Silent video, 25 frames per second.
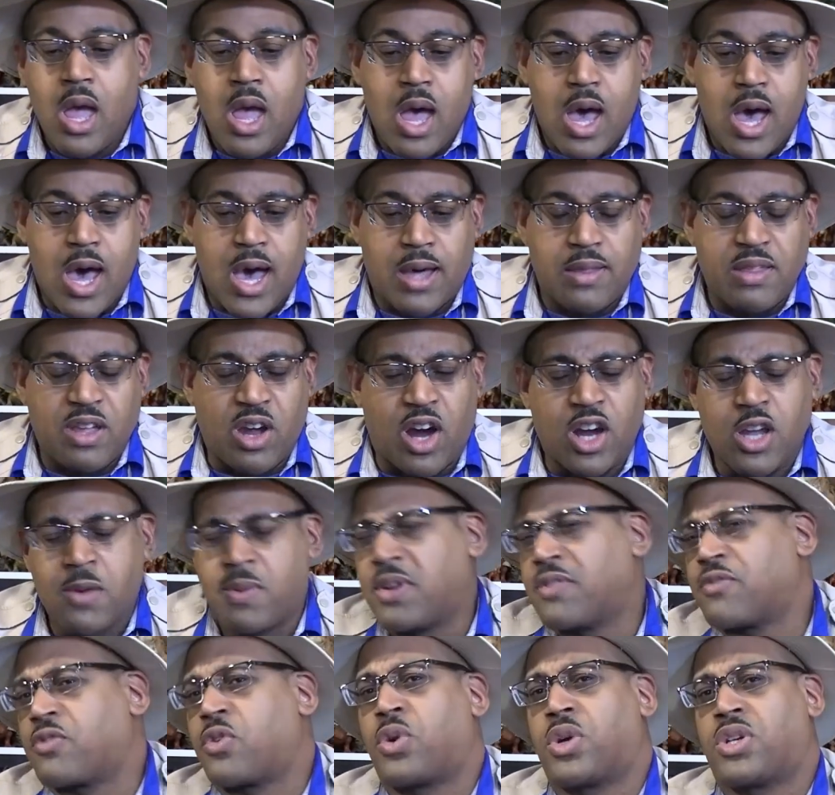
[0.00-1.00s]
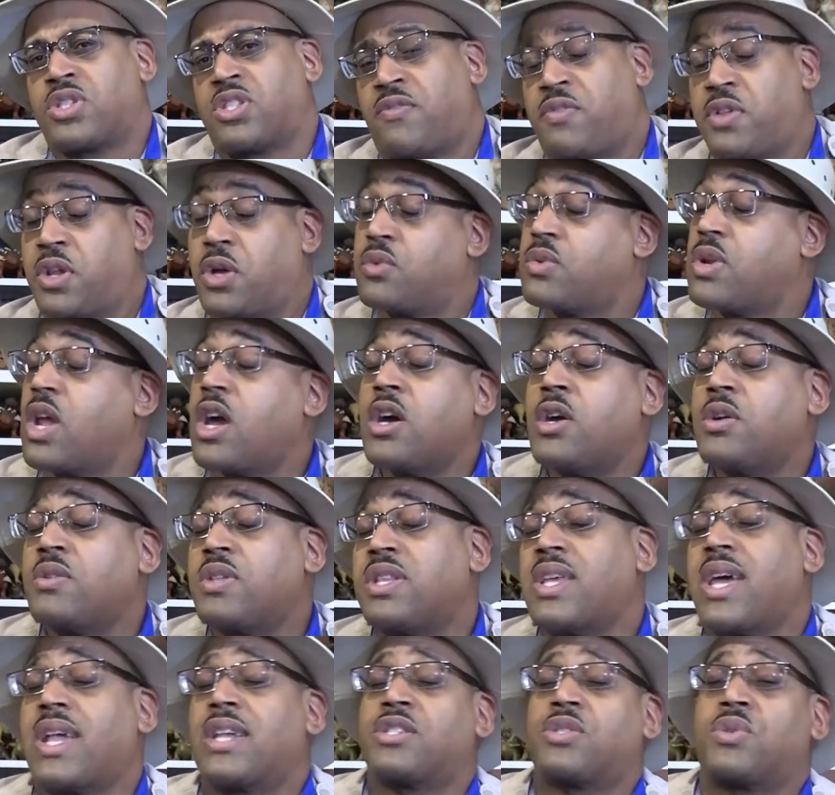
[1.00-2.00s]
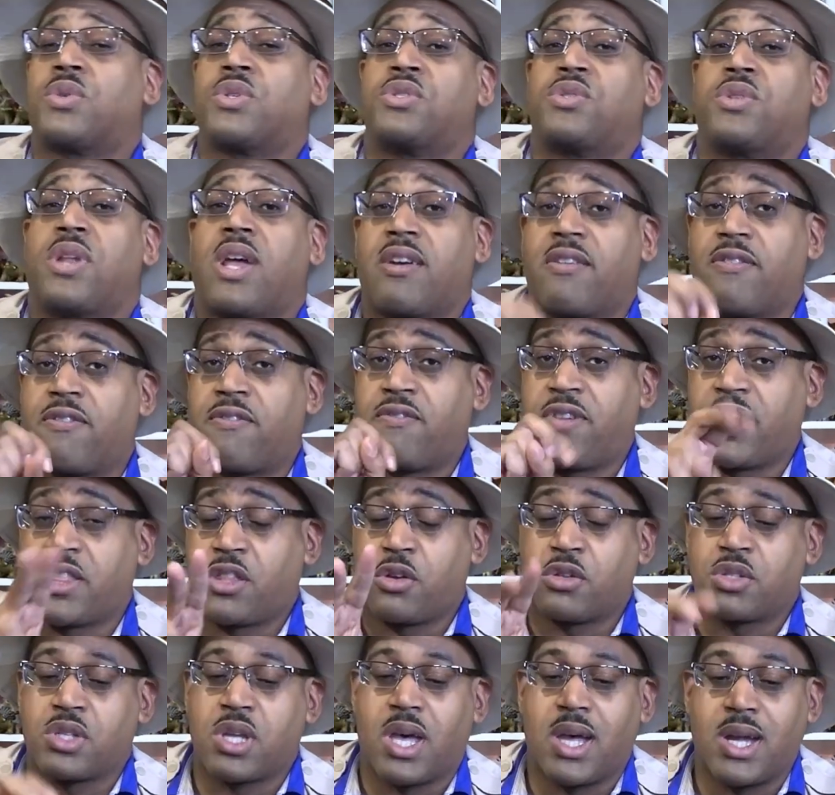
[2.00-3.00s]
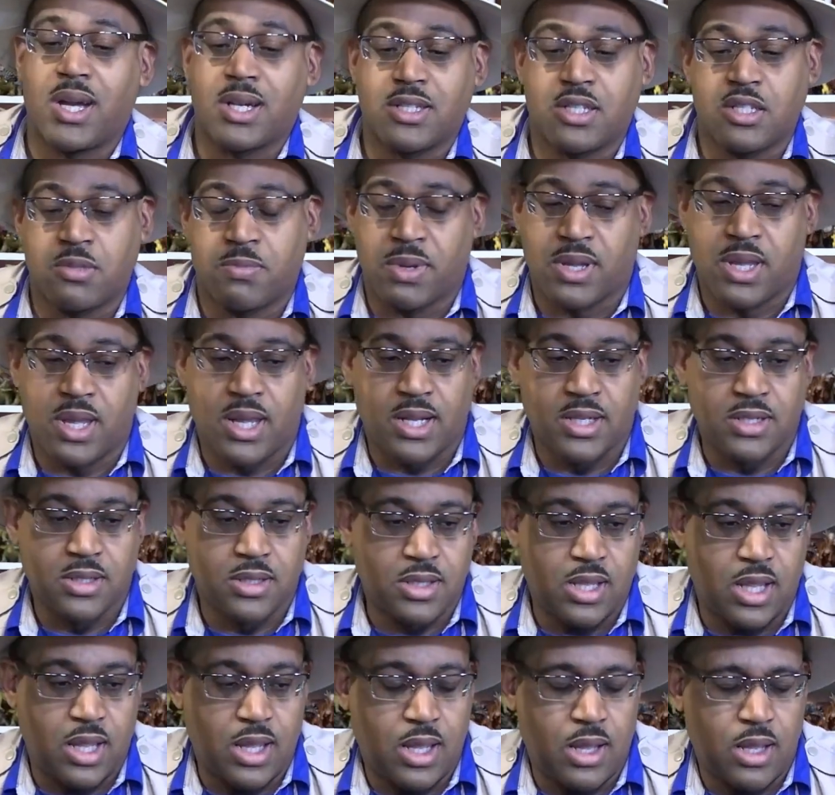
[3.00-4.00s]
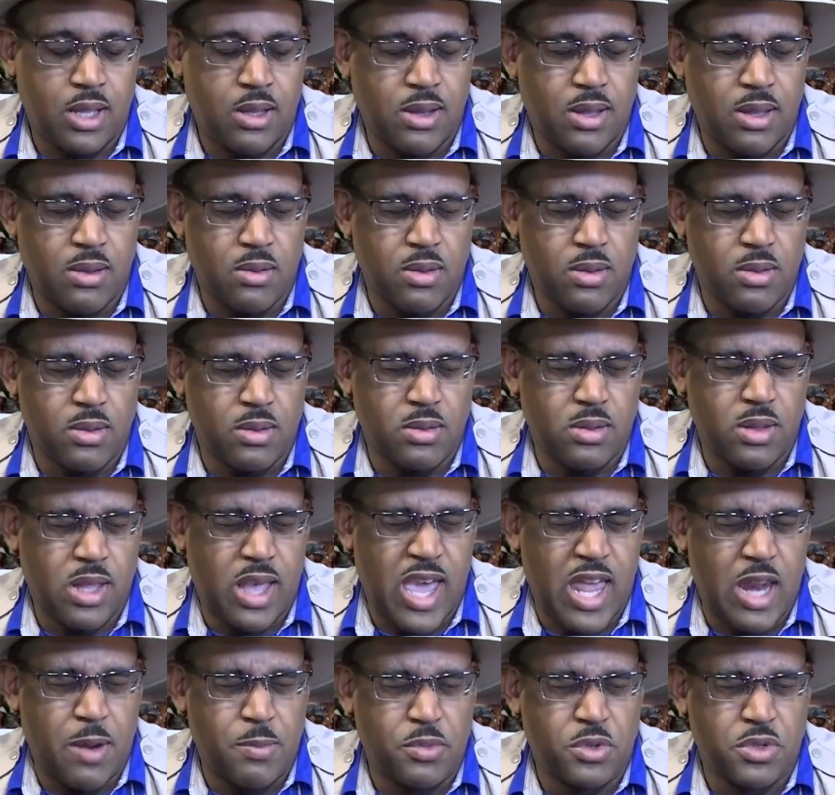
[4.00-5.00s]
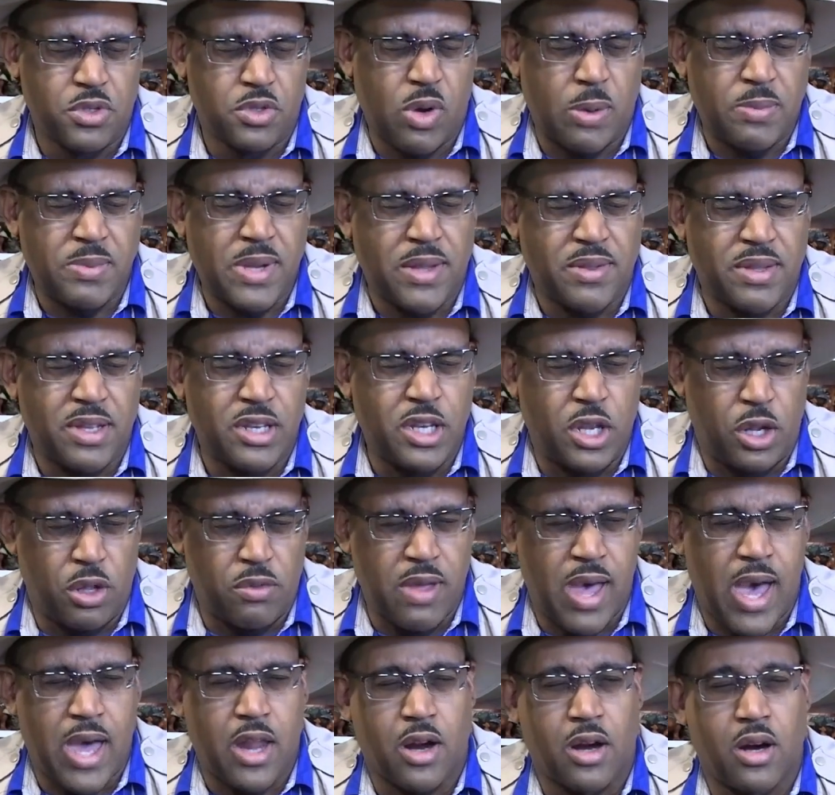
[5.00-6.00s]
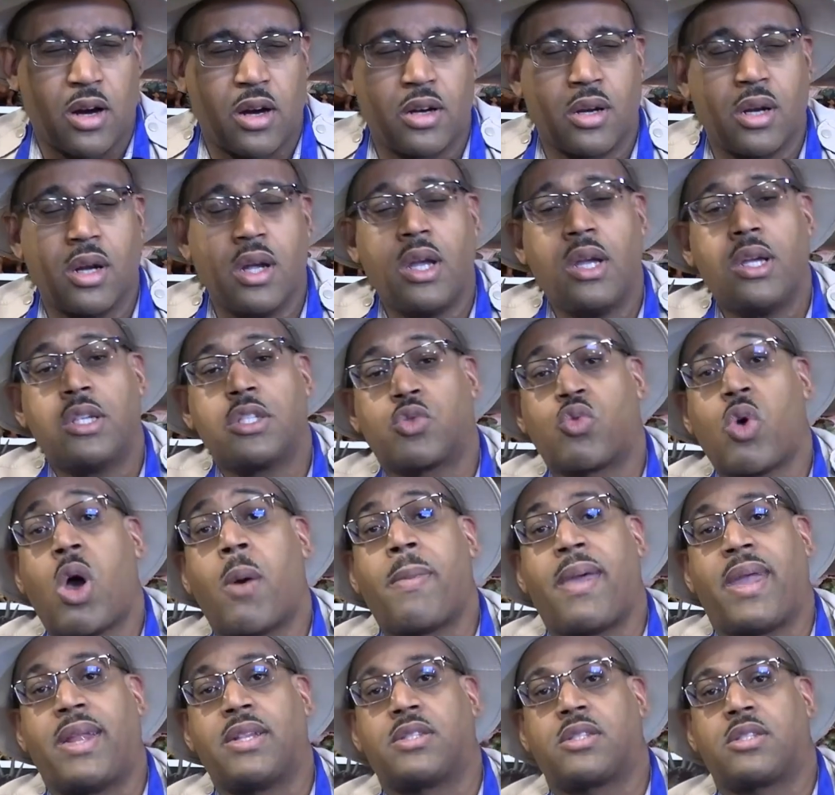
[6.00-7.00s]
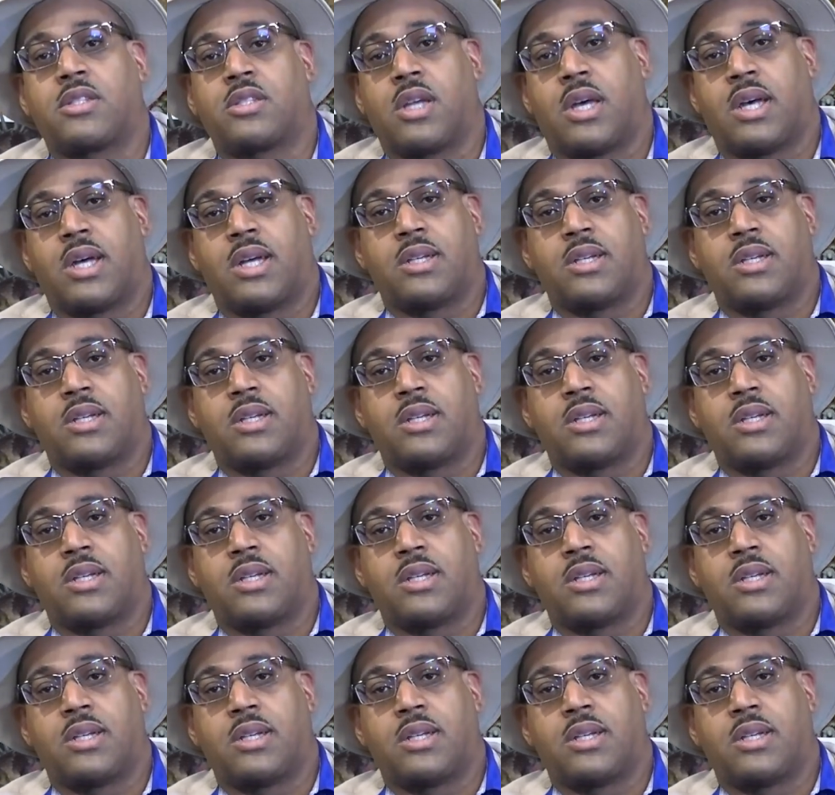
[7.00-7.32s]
The argument, of course, if you don't know, the dinosaurs do not flick their tongues is because the animals, the reptiles that do that are squamates,